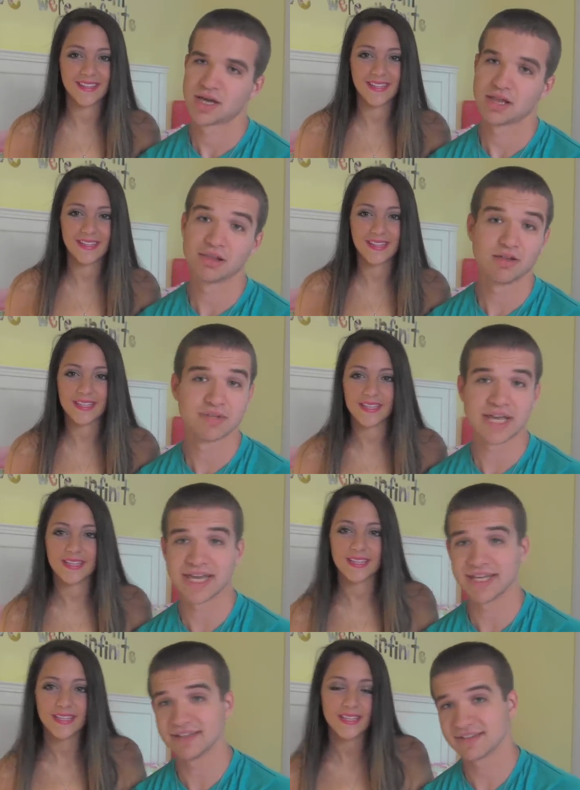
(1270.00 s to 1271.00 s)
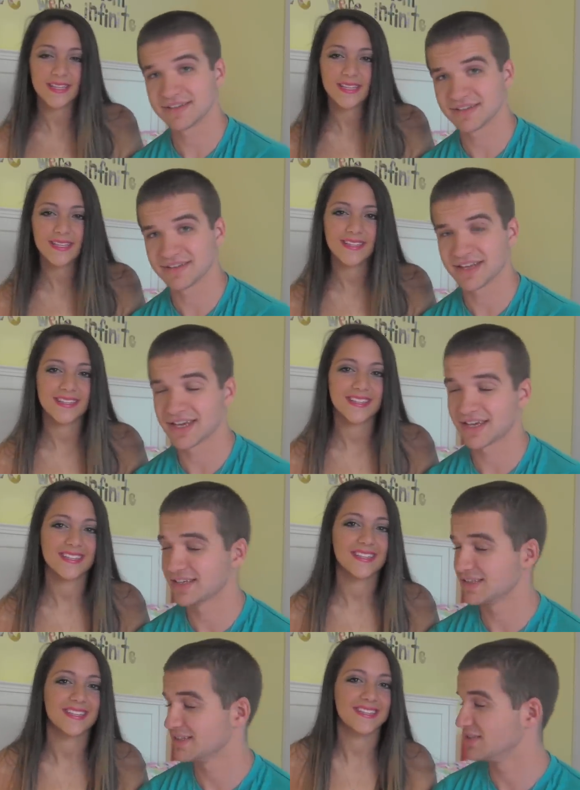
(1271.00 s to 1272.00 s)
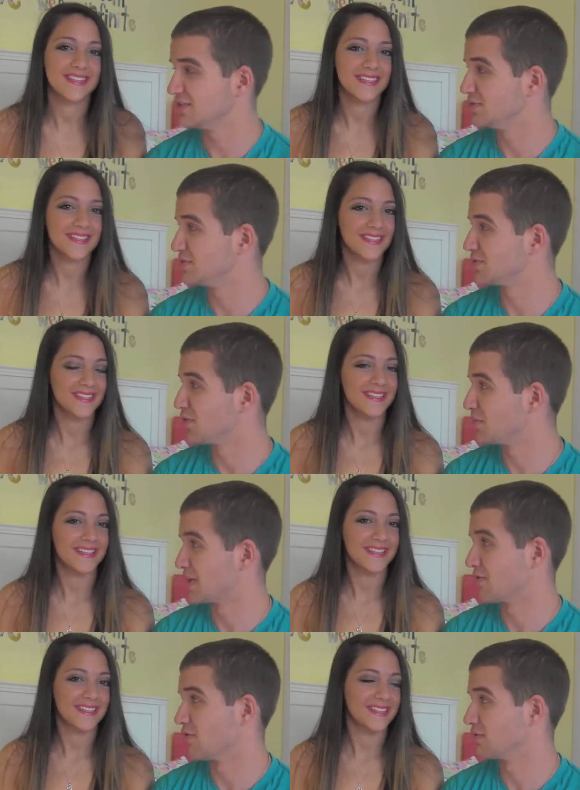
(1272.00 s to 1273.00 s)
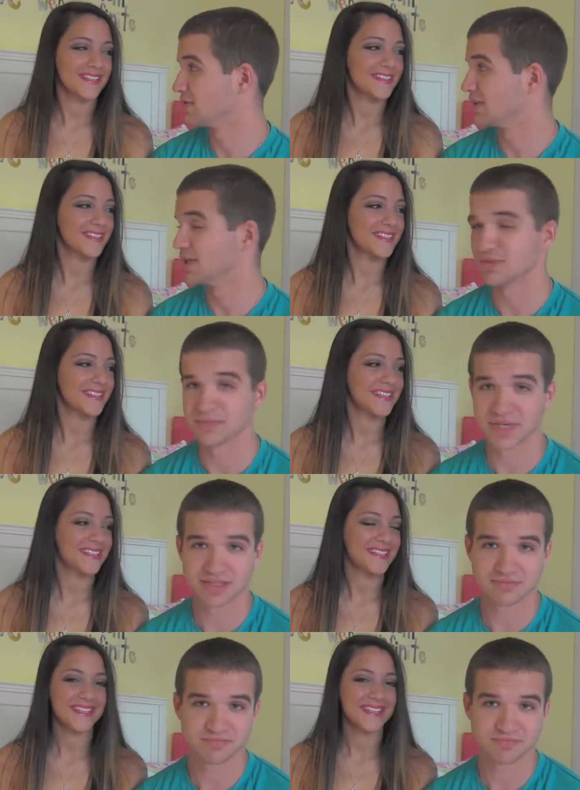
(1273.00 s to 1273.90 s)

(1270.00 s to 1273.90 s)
Speaker 1: I love and hate that you stole my heart the night we met